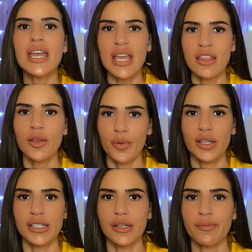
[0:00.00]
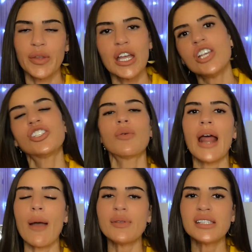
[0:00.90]
in the prison. So what
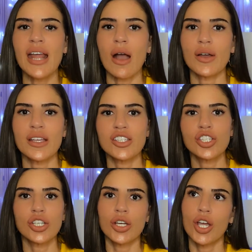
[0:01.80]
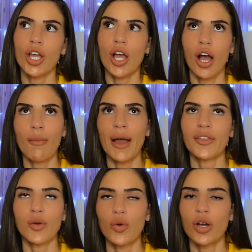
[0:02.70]
happens now is to
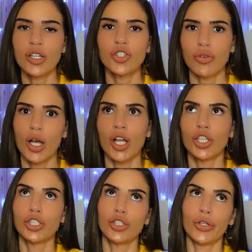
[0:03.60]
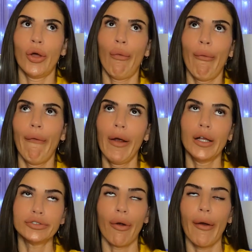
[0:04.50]
combat the war on dr- the war
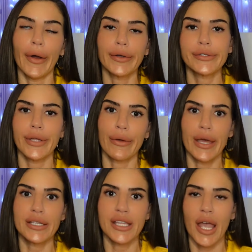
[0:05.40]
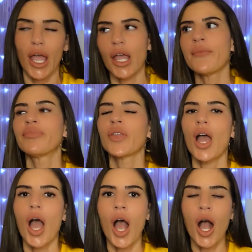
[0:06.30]
on drugs, so they say.
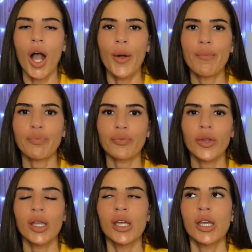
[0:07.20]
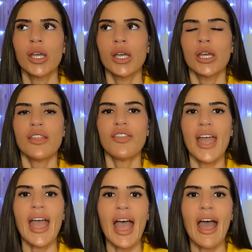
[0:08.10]
Um,
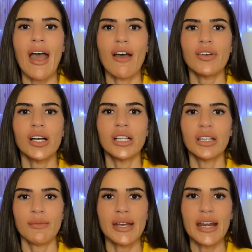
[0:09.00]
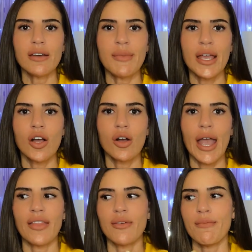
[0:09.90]
they have eliminated mail
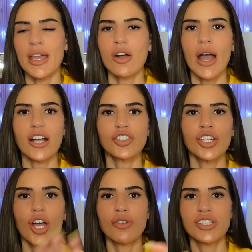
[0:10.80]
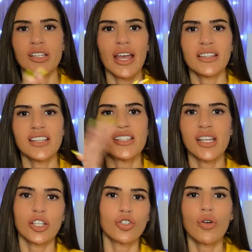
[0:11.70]
and the mail actually goes to like this
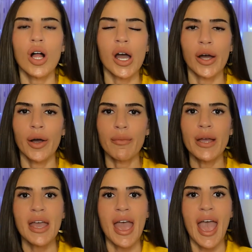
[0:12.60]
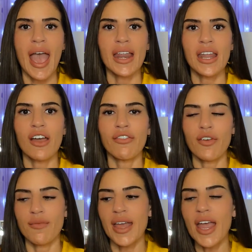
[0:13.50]
central hub and
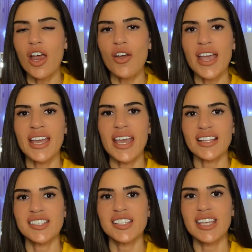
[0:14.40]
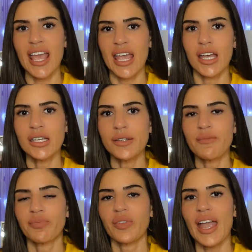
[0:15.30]
from there it gets scanned
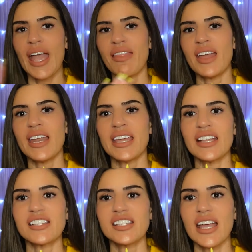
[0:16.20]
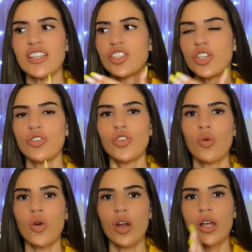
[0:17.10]
and then it gets sent to
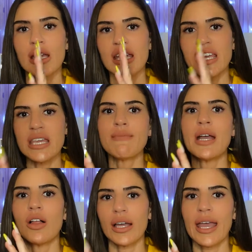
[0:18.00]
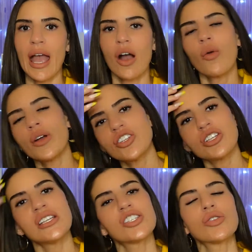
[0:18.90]
your email account which
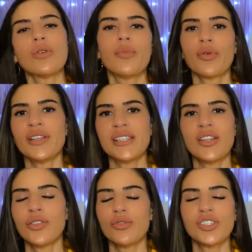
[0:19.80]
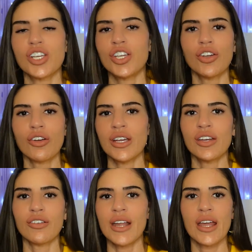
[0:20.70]
is through a prison through secure
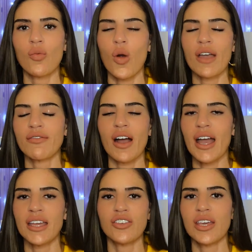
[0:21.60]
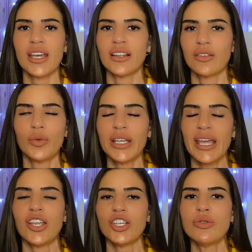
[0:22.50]
internet and wi-fi you can't we
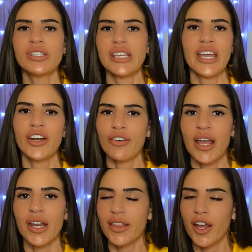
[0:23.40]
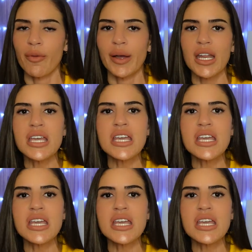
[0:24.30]
can't use the internet in there but